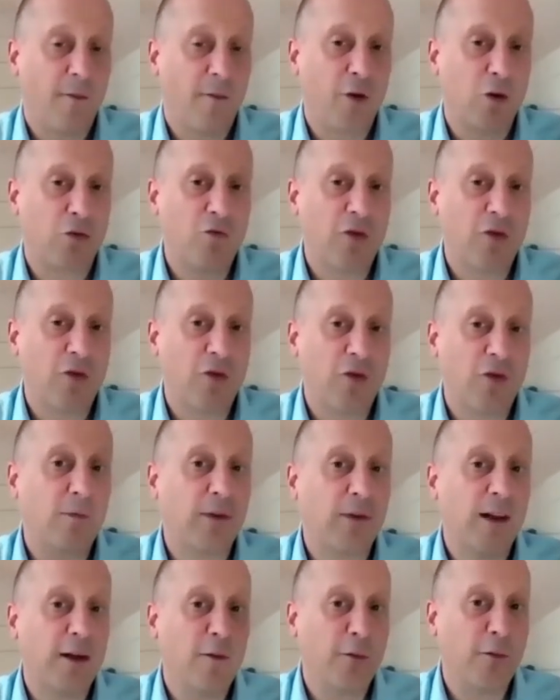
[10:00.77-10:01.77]

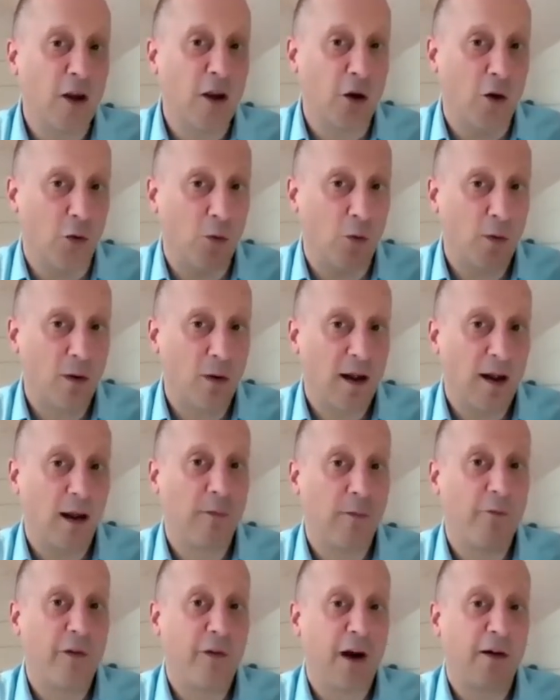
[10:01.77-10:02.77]
relatively few
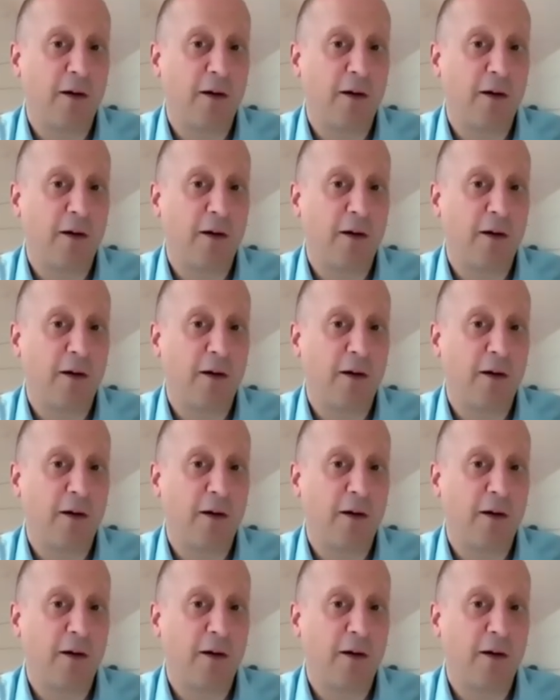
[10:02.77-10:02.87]
and very